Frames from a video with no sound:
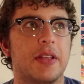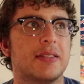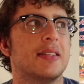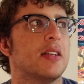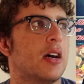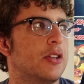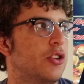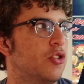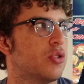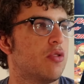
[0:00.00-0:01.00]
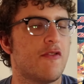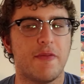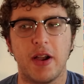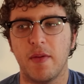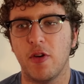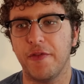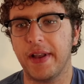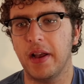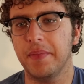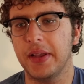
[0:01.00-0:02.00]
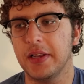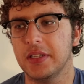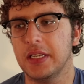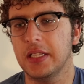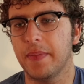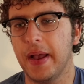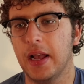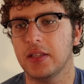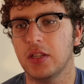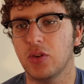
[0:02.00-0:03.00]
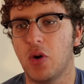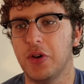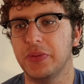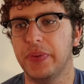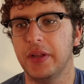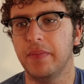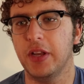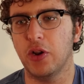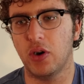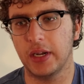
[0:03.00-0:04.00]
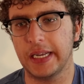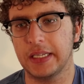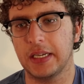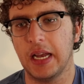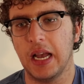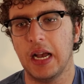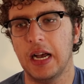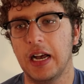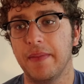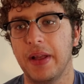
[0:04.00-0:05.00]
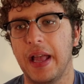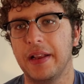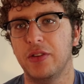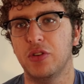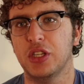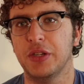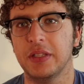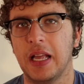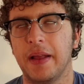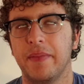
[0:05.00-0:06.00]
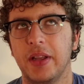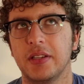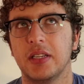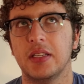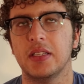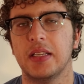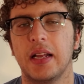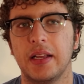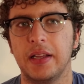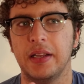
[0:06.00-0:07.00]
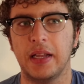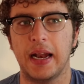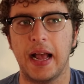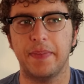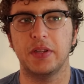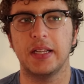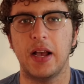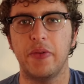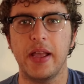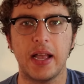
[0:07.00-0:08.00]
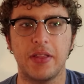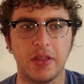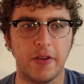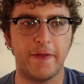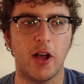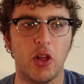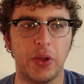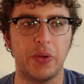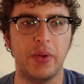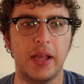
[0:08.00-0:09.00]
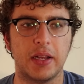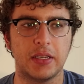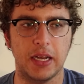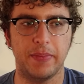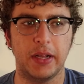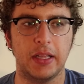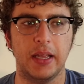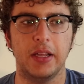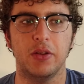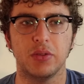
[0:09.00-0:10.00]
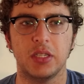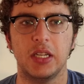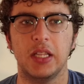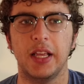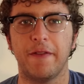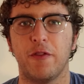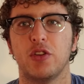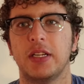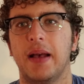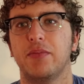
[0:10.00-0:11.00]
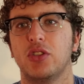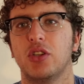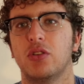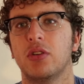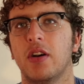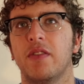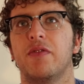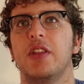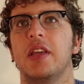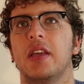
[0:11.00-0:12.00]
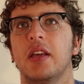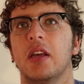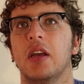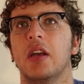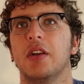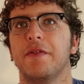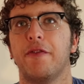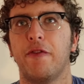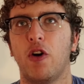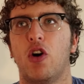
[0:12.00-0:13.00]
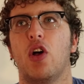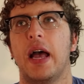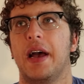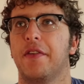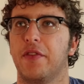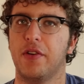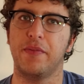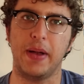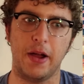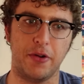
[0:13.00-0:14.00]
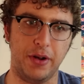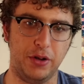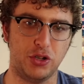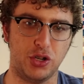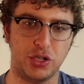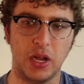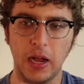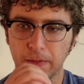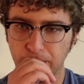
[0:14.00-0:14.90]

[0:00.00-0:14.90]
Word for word: this is unusual for Power Morphicon because in the past it's always been mid-August, um, and usually what that means is that that happens that week, and the following week, typically, you'll see the first episode of the fall half of Power Rangers